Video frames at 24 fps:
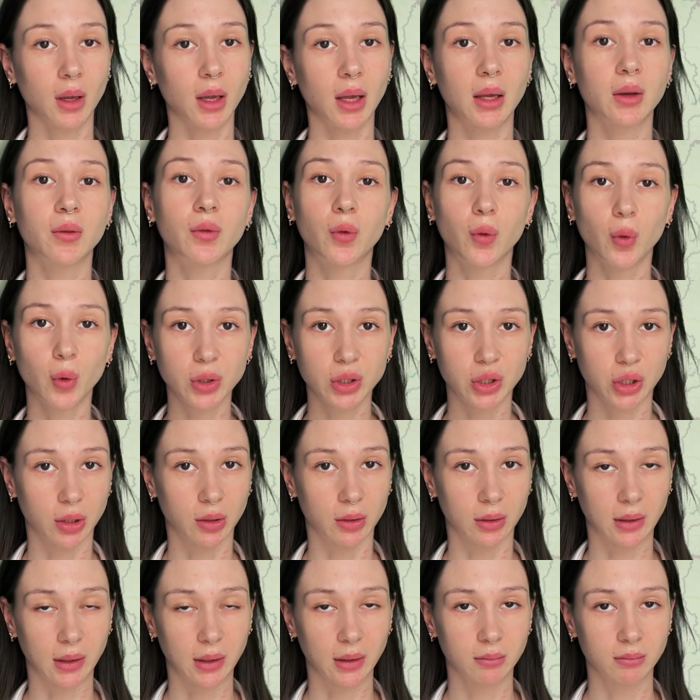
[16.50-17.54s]

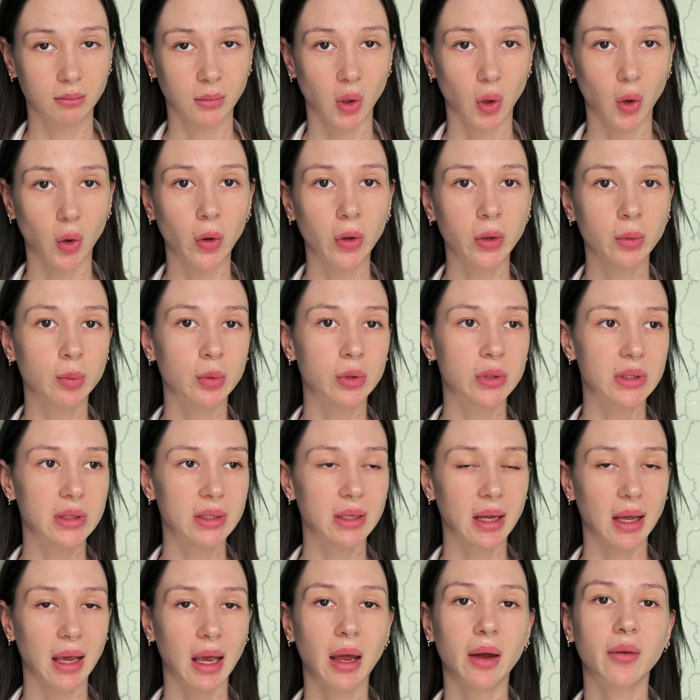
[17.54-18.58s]
Unfortunately, almost
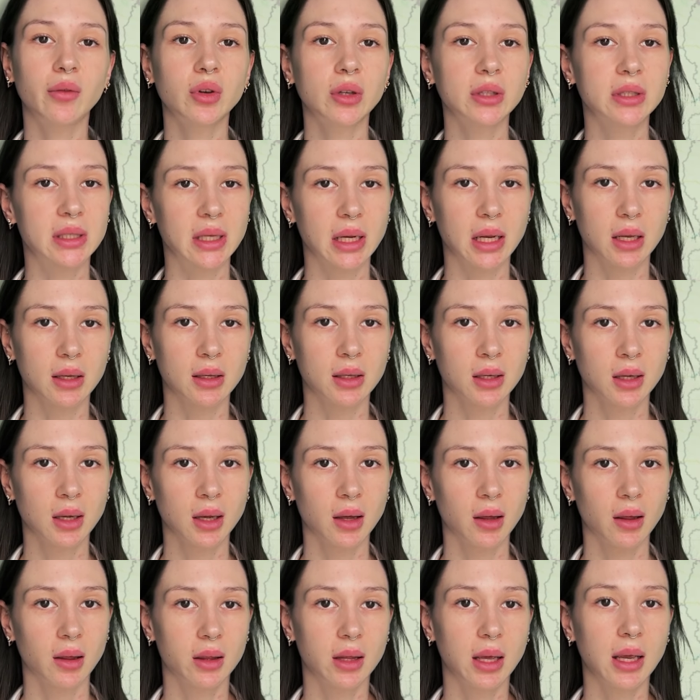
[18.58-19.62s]
every day,
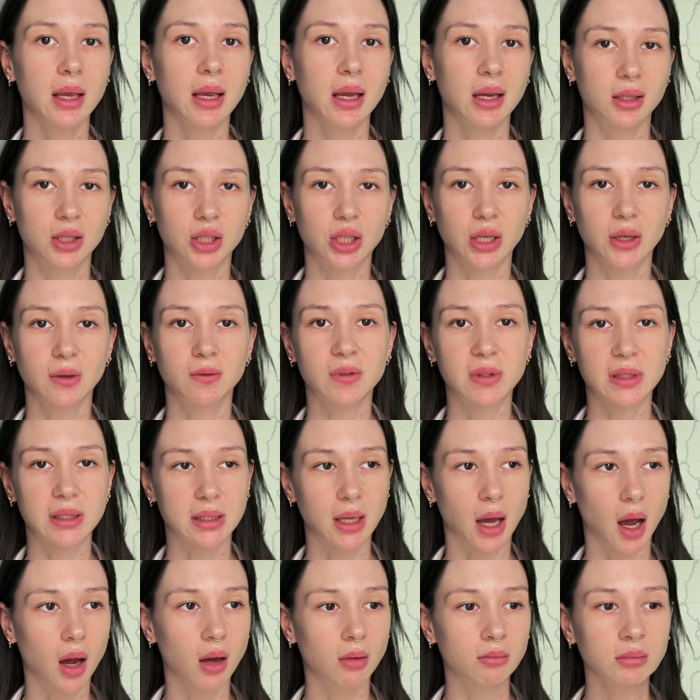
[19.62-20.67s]
they achieve
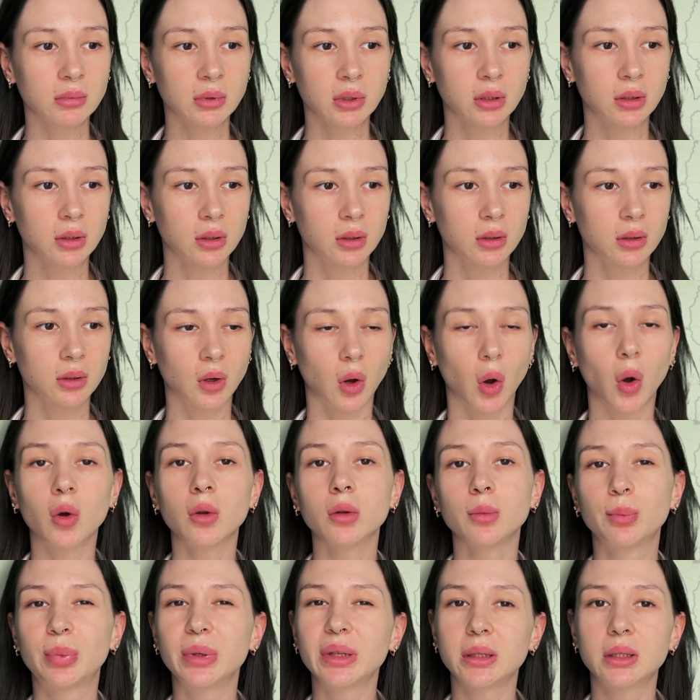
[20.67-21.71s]
some,
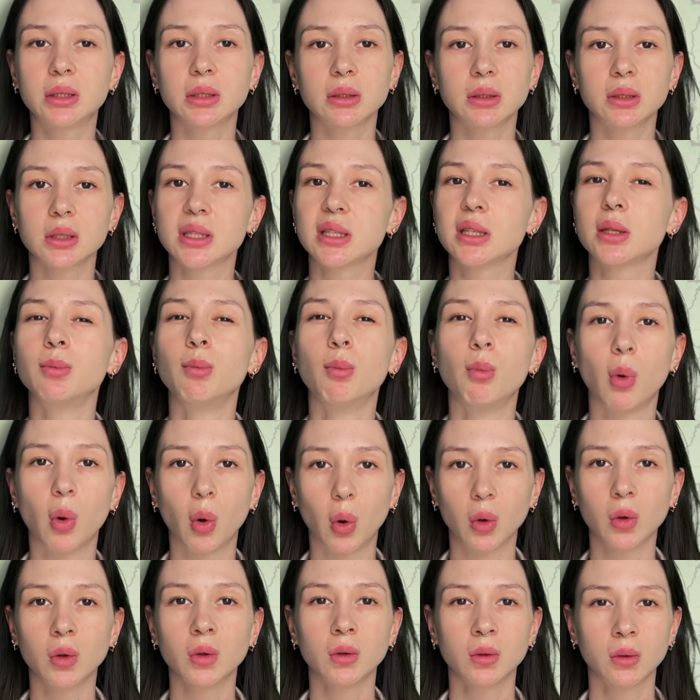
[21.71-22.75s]
albeit
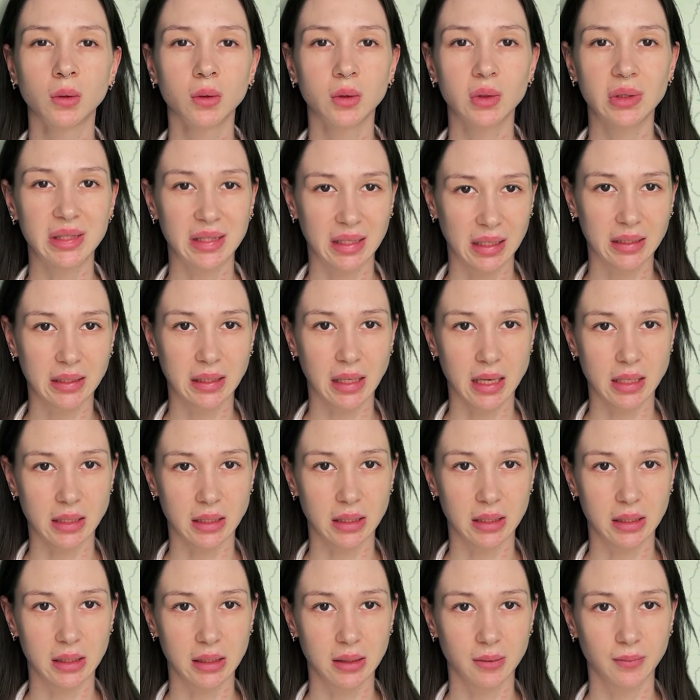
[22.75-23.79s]
small,
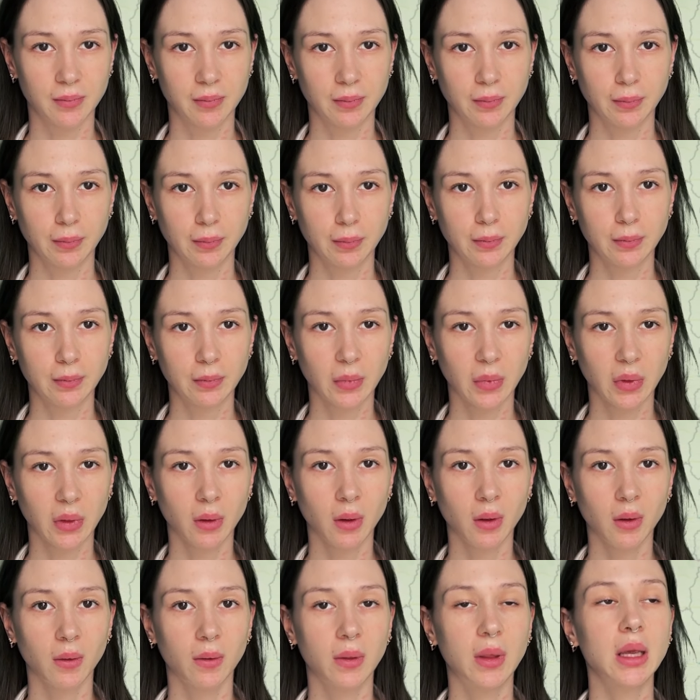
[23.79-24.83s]
successes.
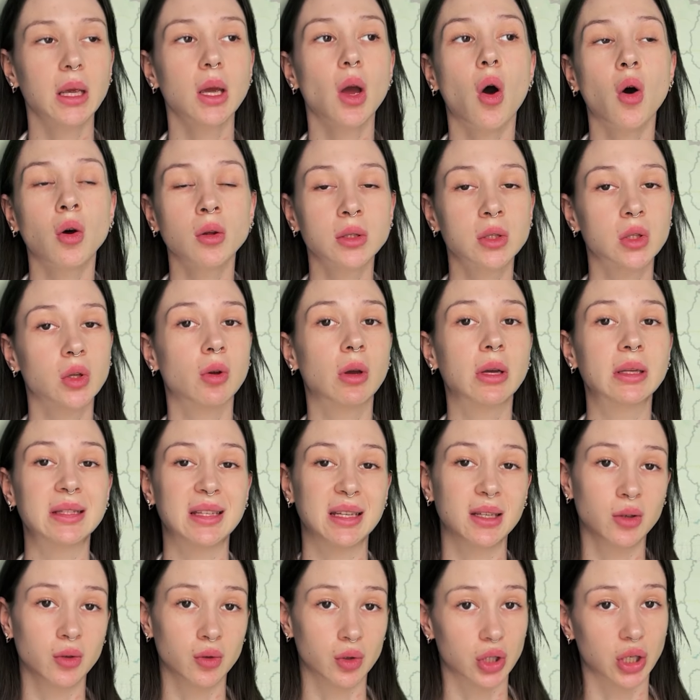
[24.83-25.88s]
They also
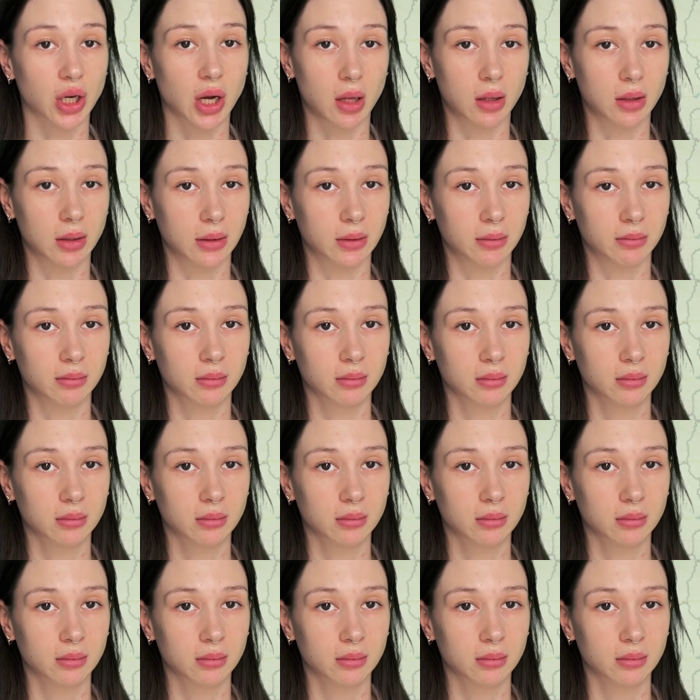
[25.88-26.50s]
continue shelling.